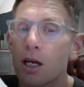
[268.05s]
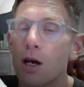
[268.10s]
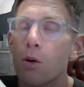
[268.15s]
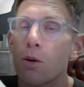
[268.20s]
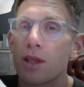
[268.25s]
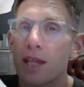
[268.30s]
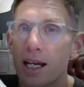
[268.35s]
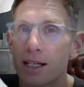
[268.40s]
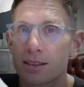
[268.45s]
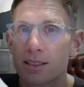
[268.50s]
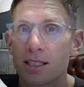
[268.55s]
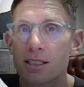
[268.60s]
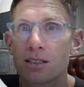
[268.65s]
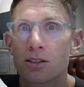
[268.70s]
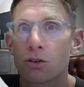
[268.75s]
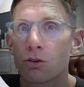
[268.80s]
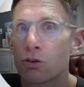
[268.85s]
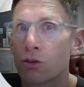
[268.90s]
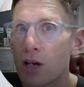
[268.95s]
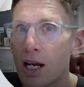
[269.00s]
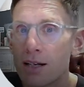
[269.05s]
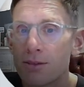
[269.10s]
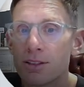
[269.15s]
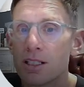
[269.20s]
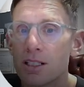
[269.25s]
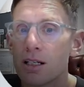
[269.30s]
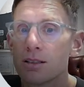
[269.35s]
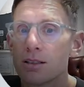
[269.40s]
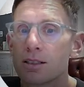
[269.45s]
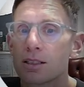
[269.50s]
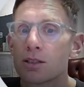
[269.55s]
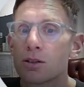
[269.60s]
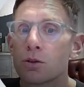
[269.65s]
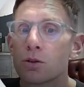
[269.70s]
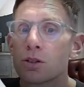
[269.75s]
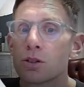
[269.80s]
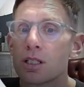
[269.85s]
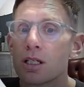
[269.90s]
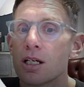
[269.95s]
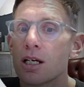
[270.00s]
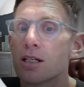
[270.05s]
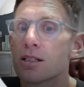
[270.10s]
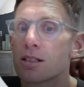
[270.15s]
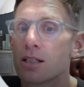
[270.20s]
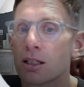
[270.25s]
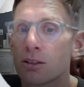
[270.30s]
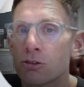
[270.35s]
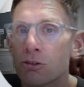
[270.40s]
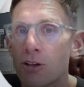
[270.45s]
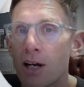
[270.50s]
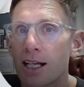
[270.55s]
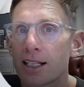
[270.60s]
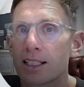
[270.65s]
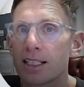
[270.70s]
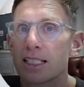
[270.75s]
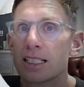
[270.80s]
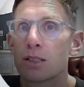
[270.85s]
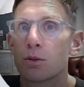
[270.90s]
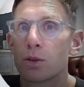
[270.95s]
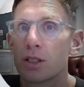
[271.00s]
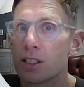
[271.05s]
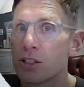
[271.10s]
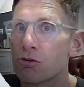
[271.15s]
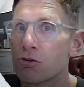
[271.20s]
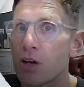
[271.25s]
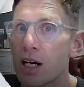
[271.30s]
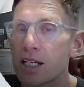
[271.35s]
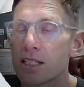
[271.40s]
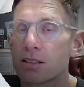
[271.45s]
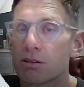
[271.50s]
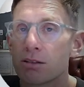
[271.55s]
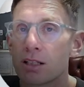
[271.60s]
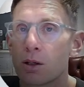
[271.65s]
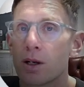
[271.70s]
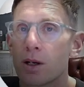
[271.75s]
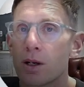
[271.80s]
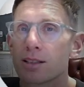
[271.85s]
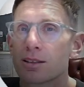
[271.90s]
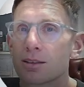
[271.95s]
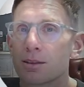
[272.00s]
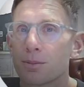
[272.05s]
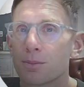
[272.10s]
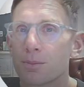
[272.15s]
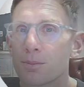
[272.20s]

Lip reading: with access to relevant articles directly when you raise a request.